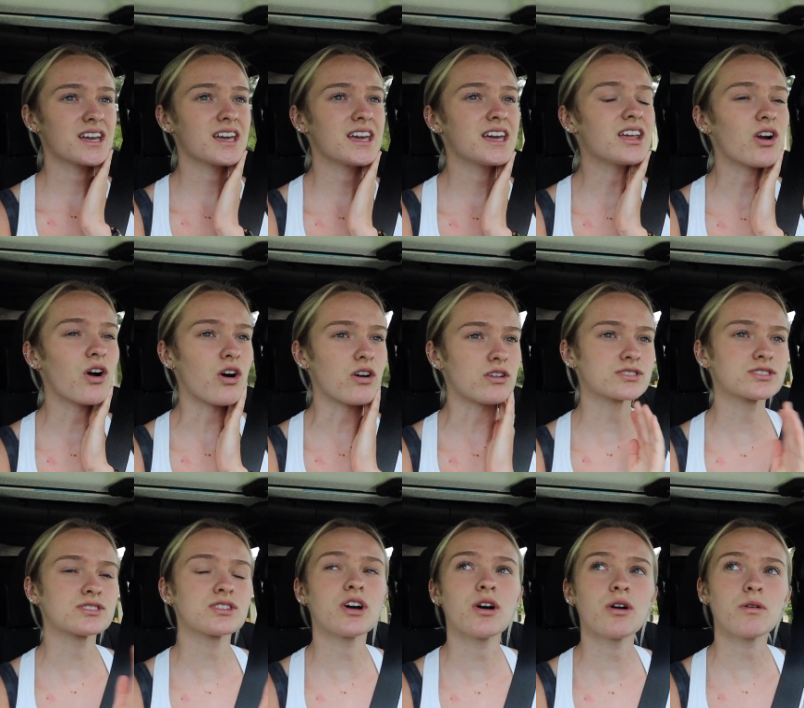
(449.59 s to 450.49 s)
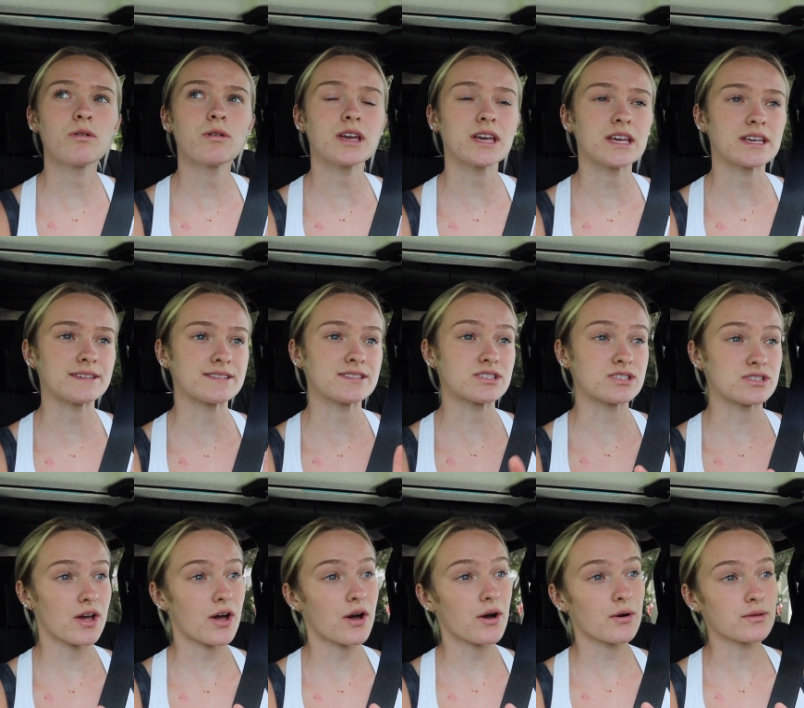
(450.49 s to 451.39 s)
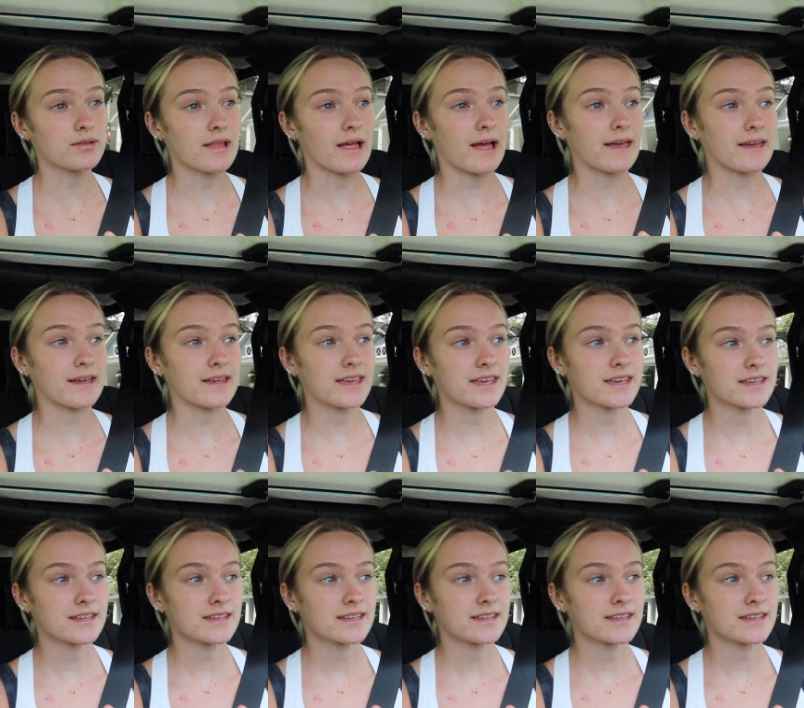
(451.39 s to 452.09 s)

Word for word: it also is so like